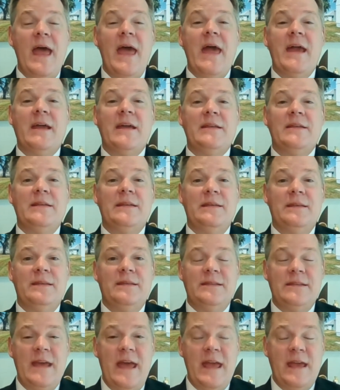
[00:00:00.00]
It can
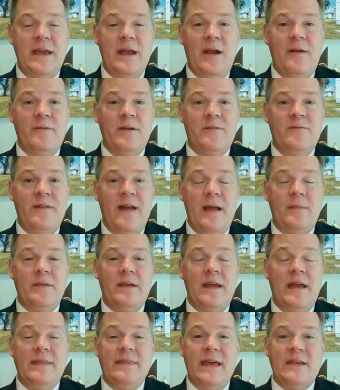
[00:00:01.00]
take care of your
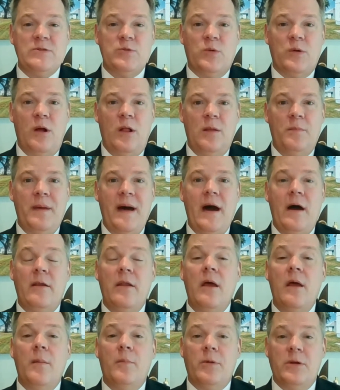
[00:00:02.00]
family. And that's what we're all
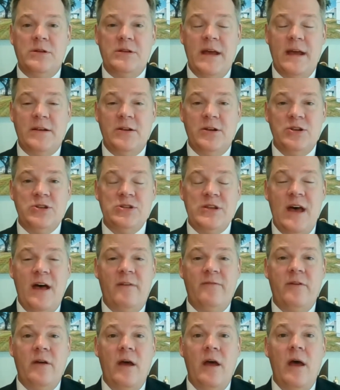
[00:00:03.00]
about. Protect
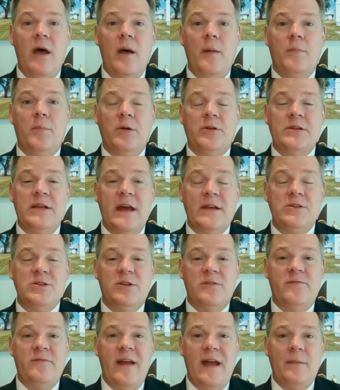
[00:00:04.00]
yourself, protect
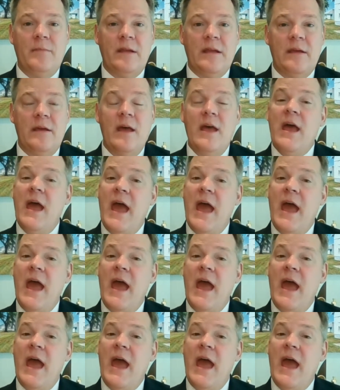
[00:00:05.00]
your family.